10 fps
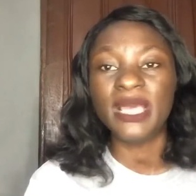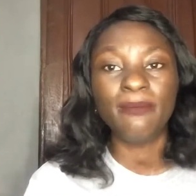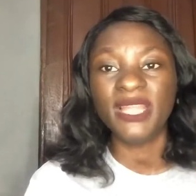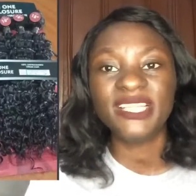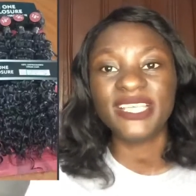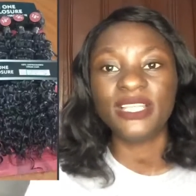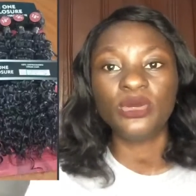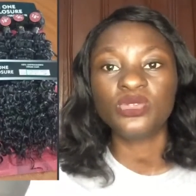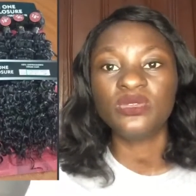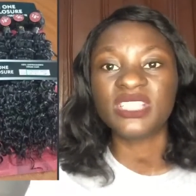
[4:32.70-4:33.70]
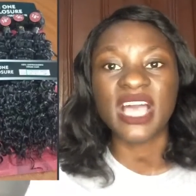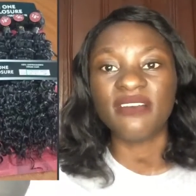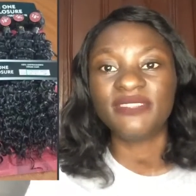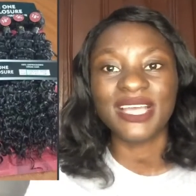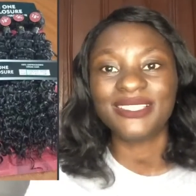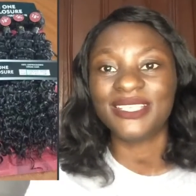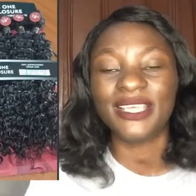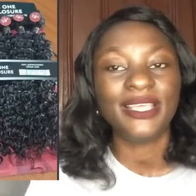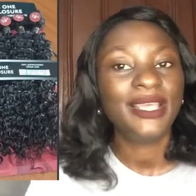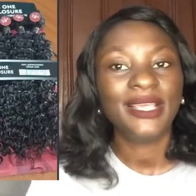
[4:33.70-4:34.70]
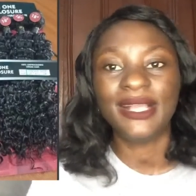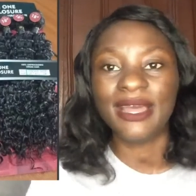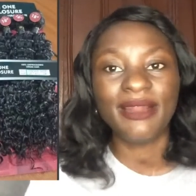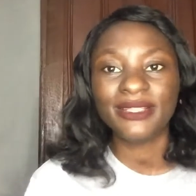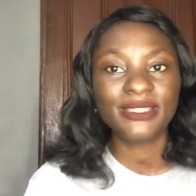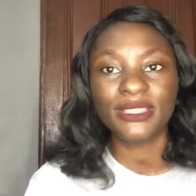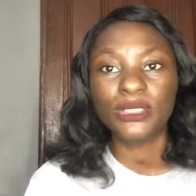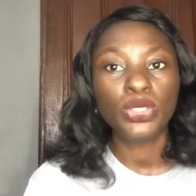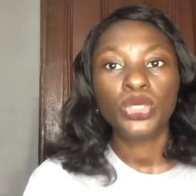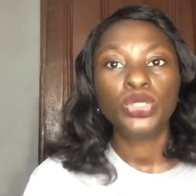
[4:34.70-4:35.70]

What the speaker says: Blend hair doesn't have that guarantee.